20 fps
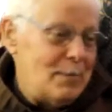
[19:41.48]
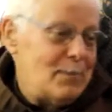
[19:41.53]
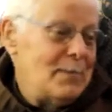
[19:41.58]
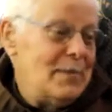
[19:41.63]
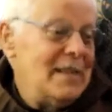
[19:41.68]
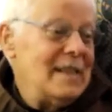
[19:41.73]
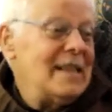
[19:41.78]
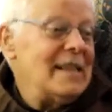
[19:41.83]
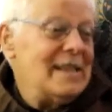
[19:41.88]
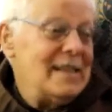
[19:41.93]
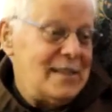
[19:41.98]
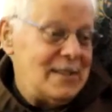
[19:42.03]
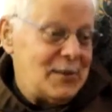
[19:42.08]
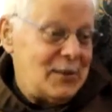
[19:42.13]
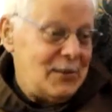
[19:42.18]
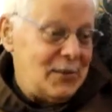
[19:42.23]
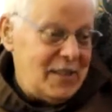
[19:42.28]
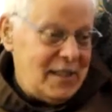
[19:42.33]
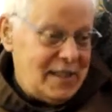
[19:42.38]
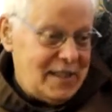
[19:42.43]
millions
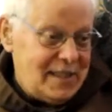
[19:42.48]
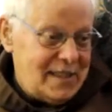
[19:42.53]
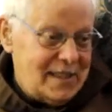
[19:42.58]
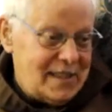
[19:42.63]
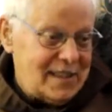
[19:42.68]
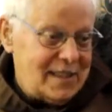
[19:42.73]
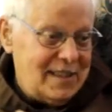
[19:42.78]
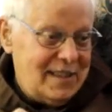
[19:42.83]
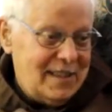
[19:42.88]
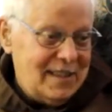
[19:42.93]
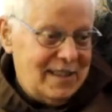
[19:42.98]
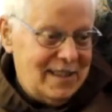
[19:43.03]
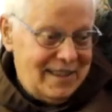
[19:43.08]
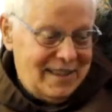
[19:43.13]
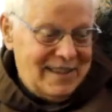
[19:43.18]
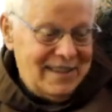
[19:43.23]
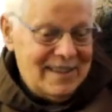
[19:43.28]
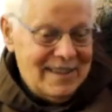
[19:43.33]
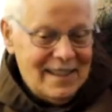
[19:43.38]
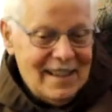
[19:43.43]
of years.
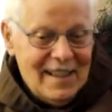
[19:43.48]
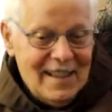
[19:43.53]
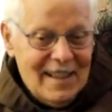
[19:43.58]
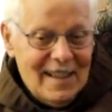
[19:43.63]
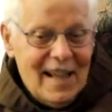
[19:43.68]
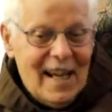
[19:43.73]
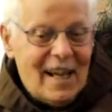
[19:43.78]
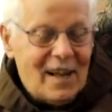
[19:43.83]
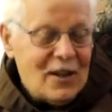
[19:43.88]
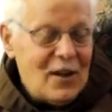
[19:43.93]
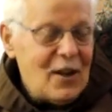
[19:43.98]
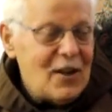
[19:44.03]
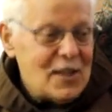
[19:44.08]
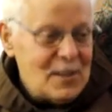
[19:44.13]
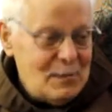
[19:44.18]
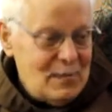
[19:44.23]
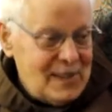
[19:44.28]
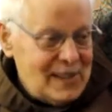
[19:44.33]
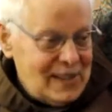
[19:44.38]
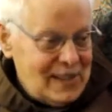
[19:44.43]
Our
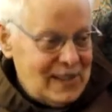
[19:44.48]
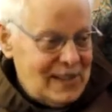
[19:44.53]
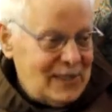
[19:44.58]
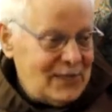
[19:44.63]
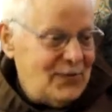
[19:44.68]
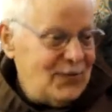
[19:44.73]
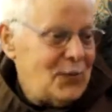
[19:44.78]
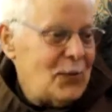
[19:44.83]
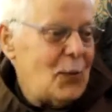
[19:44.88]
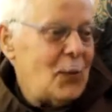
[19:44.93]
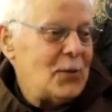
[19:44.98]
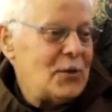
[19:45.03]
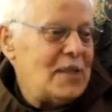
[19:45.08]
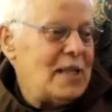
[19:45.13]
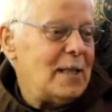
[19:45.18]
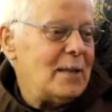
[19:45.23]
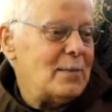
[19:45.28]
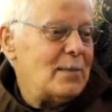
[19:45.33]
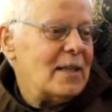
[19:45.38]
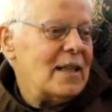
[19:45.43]
cosmos is
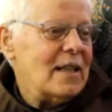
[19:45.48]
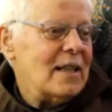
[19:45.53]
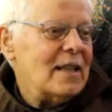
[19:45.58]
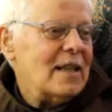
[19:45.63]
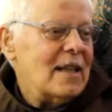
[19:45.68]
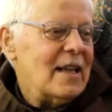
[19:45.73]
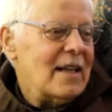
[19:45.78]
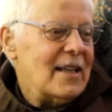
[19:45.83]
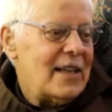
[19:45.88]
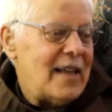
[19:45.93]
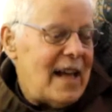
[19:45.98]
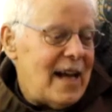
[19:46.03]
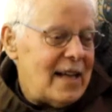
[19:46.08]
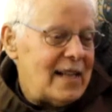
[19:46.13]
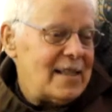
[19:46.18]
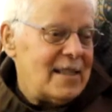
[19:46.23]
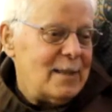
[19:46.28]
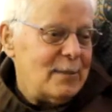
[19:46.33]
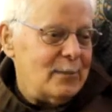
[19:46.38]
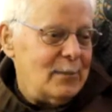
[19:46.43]

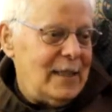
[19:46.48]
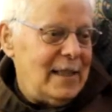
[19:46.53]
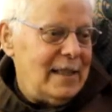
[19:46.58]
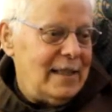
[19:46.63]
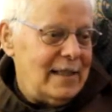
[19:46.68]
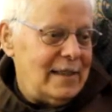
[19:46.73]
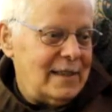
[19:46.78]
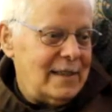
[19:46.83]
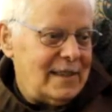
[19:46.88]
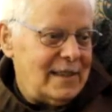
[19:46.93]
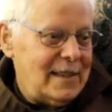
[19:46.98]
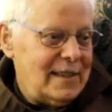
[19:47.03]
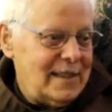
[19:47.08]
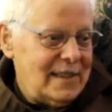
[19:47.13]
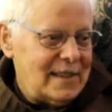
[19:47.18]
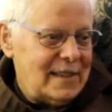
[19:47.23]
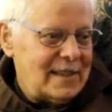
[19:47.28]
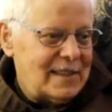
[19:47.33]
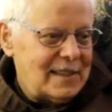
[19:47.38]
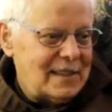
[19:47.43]
14,000 million
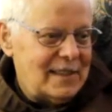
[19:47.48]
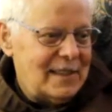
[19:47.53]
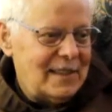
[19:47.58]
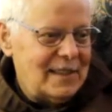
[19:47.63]
years.